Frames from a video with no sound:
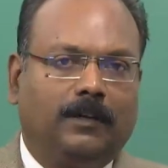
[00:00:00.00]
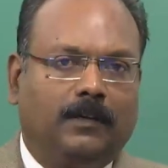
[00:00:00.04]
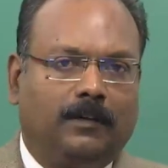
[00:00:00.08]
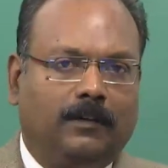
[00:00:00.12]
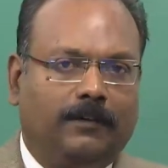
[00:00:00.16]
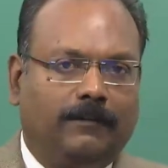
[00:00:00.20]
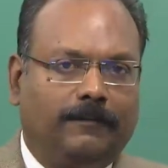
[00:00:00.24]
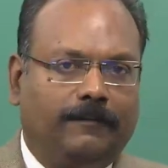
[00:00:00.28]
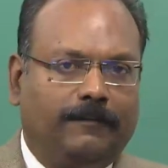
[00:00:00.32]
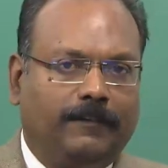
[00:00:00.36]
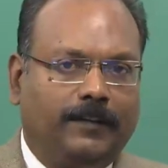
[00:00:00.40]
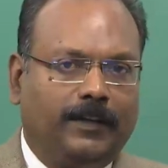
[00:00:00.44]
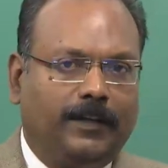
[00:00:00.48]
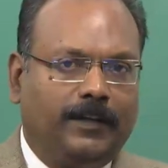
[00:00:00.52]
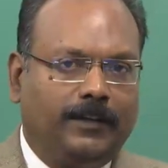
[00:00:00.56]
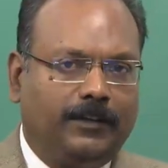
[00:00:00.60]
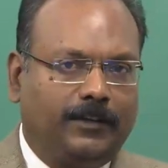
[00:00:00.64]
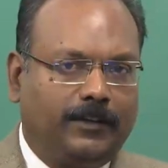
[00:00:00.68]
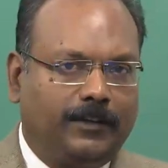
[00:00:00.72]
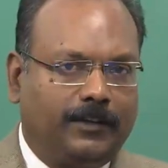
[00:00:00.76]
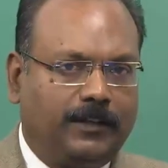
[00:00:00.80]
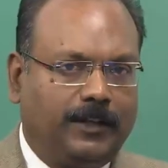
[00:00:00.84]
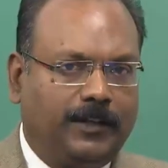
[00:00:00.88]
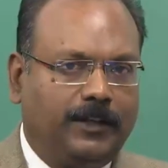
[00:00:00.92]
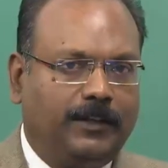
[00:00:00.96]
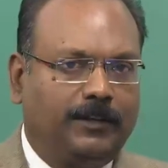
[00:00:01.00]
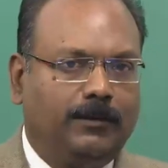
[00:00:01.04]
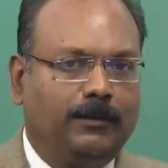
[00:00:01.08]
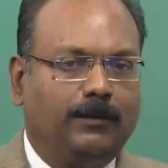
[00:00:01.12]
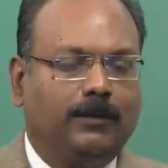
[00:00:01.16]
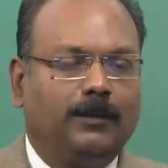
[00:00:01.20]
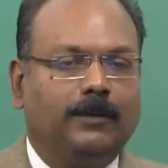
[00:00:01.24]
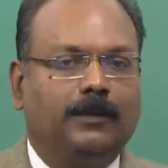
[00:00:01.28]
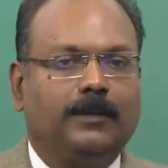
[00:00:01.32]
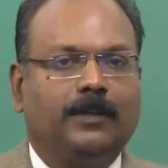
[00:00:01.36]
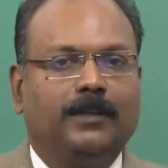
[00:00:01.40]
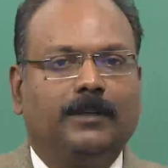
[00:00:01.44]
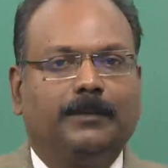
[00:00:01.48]
uh, feeling shy to
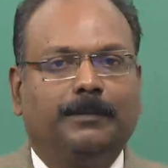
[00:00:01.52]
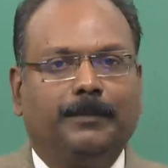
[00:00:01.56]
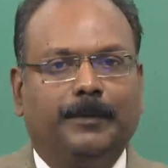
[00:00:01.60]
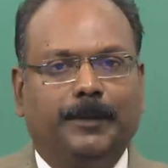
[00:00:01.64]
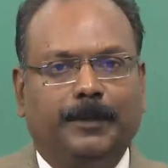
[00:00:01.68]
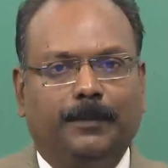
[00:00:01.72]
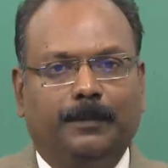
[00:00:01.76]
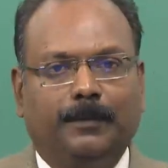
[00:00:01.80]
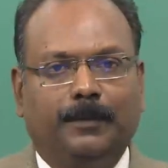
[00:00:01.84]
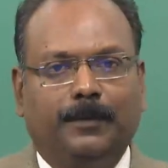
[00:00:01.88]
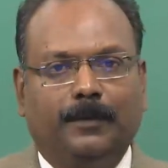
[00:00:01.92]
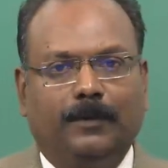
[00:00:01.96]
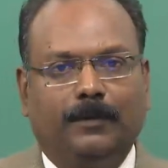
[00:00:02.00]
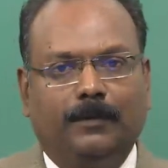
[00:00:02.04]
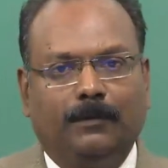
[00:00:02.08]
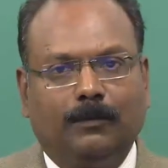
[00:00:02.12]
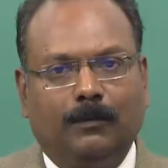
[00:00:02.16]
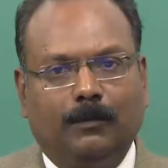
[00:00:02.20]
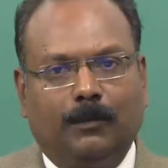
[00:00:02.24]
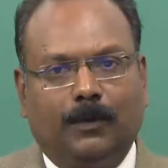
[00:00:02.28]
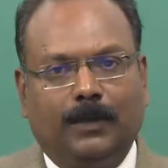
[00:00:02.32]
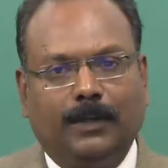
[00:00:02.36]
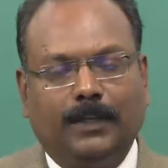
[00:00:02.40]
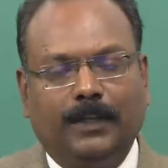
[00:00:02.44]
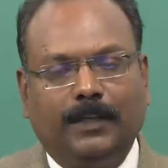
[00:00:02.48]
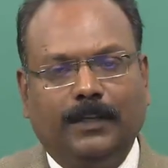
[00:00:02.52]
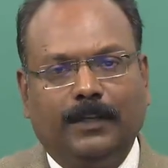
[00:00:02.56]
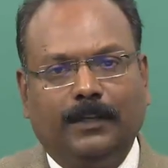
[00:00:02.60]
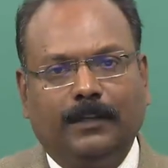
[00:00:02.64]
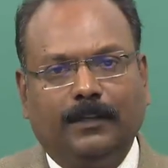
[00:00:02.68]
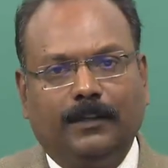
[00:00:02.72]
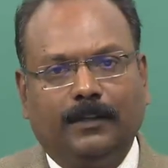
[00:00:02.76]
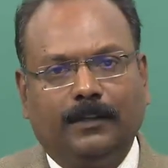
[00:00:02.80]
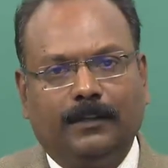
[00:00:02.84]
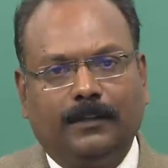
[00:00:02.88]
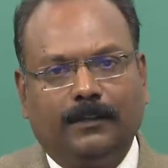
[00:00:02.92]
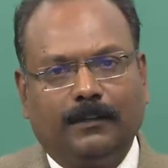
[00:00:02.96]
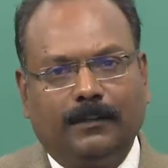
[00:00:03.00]
look at people, walking
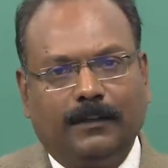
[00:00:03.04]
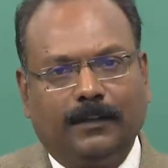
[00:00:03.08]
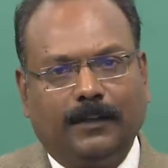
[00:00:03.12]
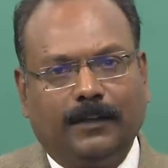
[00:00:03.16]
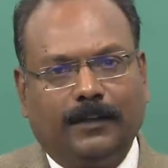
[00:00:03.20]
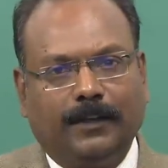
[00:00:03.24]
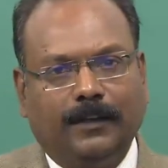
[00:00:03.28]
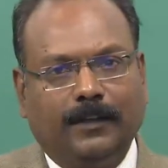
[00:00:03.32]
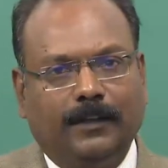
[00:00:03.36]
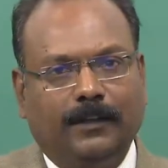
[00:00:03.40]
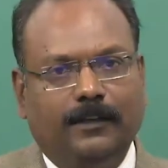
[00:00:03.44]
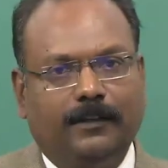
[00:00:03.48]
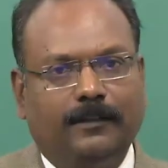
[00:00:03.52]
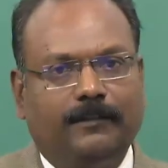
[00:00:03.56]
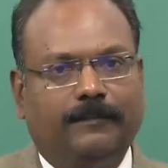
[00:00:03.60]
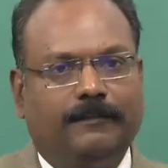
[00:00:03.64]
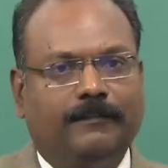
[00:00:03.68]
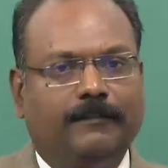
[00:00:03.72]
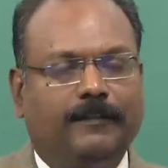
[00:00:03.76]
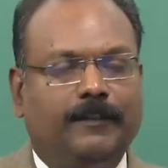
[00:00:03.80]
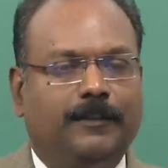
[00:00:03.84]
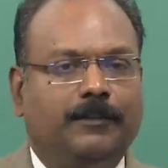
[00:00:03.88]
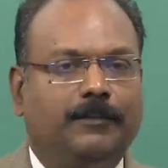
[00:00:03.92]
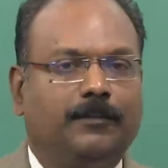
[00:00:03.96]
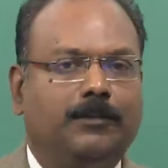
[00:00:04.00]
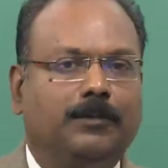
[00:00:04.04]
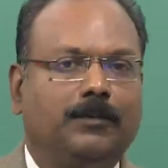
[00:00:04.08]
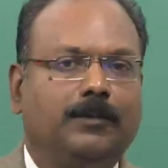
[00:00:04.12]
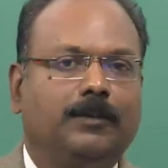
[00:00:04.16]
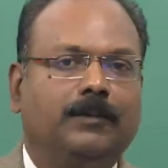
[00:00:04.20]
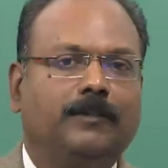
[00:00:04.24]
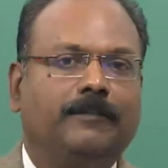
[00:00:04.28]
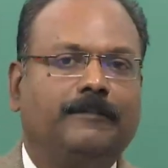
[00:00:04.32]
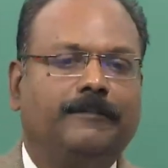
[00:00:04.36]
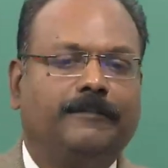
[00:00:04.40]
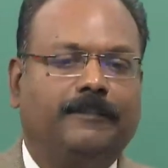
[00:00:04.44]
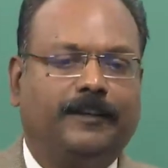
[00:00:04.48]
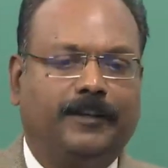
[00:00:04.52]
in a kind of
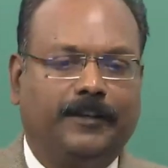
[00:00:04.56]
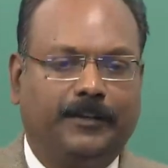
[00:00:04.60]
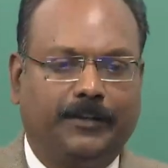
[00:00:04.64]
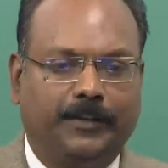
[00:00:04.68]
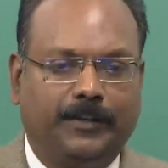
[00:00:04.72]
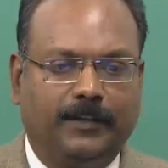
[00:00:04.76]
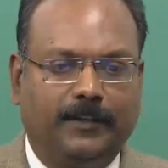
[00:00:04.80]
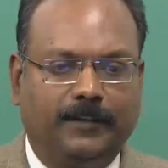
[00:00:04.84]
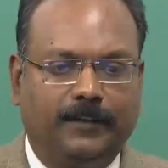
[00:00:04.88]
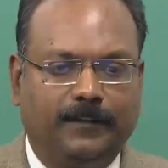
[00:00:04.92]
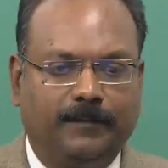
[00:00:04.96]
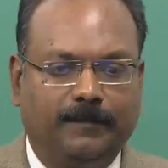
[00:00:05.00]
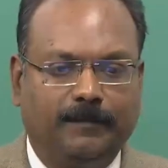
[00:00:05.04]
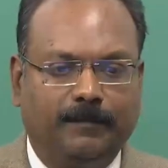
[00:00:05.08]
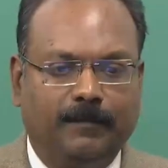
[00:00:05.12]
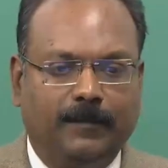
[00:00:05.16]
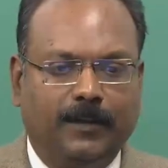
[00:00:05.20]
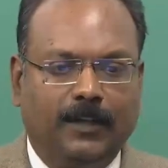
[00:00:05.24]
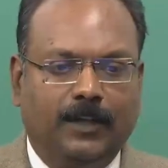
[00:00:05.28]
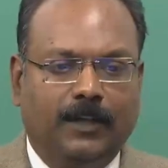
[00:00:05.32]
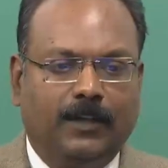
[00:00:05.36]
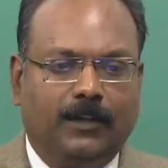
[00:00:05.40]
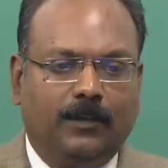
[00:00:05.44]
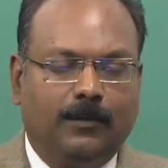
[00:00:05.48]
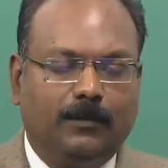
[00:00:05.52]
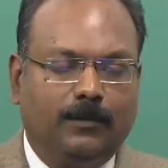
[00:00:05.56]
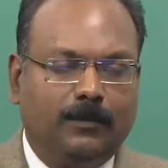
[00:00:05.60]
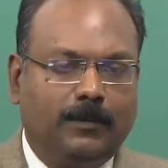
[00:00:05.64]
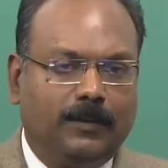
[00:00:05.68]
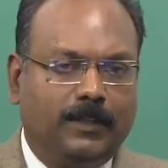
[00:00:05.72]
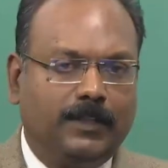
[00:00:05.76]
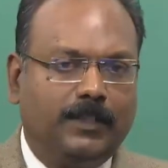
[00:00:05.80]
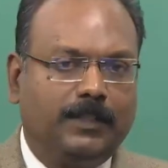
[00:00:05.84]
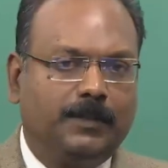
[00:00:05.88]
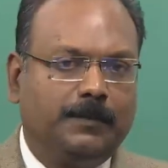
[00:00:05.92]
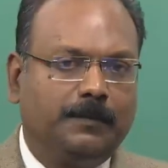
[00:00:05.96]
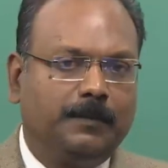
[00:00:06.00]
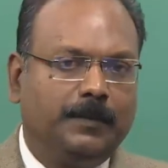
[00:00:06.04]
withdrawn fashion, now
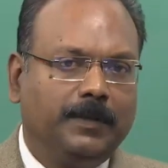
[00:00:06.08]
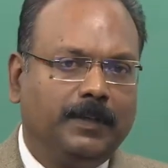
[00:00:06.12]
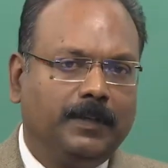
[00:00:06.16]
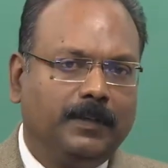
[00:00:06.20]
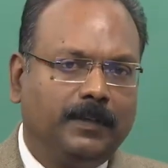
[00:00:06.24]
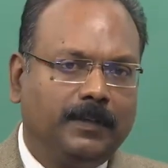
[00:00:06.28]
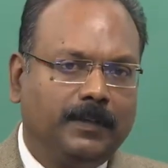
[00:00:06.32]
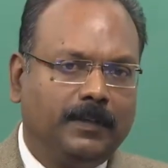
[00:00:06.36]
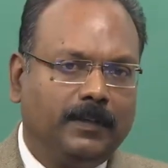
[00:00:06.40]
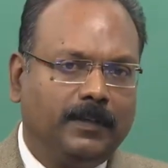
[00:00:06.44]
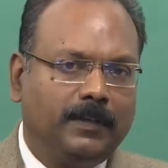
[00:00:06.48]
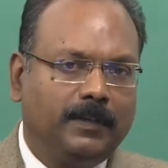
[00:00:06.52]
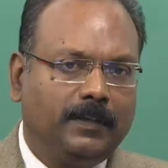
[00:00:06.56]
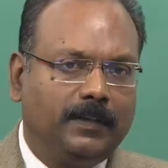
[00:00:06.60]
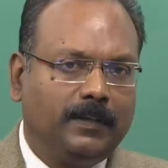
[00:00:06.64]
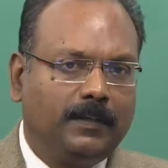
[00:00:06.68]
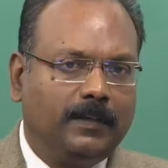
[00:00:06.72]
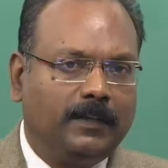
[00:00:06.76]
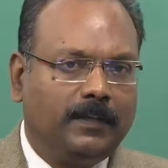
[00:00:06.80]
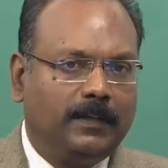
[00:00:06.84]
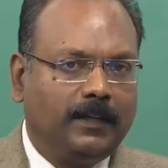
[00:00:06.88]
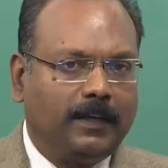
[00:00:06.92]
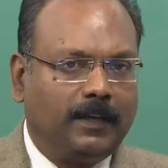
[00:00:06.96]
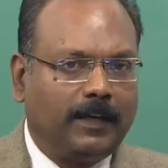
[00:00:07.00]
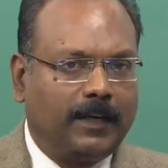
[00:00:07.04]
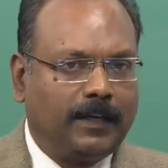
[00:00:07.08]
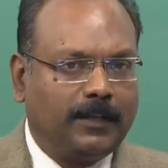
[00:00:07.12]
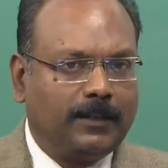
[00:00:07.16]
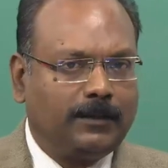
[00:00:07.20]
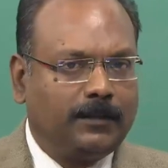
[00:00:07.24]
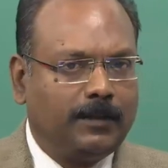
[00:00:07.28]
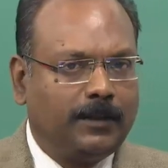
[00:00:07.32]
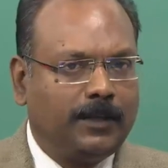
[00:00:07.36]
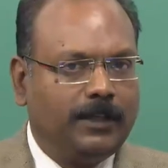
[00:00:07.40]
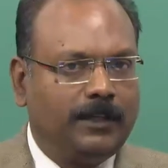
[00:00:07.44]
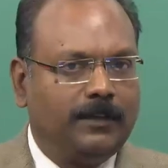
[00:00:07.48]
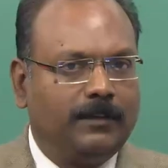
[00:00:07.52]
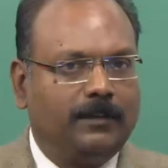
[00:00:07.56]
this will
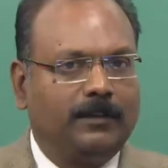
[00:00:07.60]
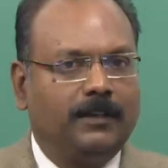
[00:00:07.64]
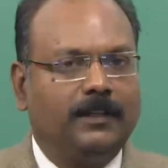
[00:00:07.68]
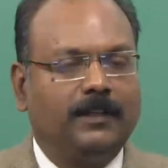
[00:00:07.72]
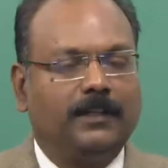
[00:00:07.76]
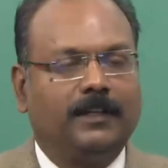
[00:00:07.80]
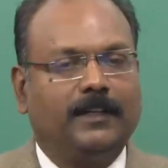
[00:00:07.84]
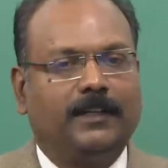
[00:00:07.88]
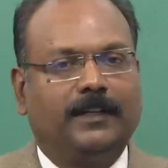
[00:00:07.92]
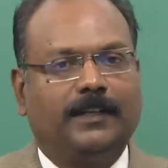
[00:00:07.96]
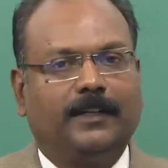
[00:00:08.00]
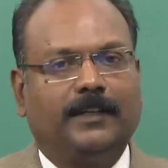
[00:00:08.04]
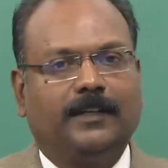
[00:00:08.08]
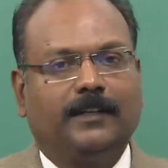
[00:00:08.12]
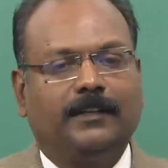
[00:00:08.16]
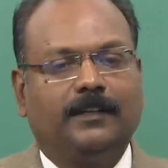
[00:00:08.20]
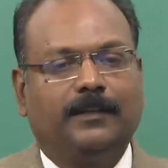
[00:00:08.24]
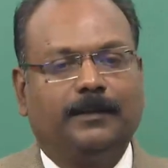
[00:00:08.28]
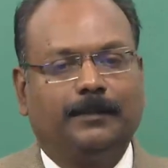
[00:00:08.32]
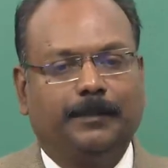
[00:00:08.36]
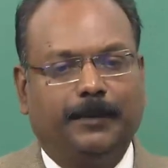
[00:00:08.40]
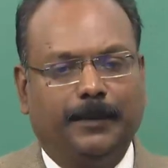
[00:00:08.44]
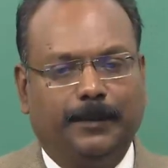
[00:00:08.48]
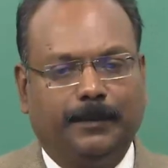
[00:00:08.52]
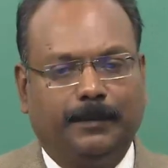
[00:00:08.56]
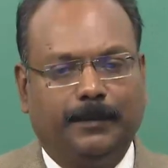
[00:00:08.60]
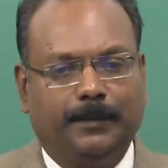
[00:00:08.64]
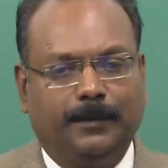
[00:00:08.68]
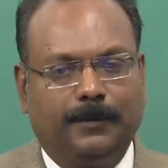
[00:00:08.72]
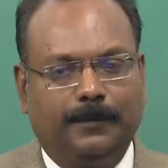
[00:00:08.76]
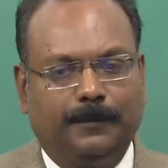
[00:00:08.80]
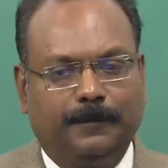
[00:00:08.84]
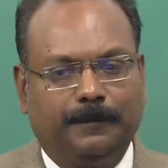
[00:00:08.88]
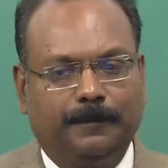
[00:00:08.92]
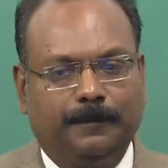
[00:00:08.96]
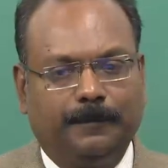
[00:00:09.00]
actually not attract the people.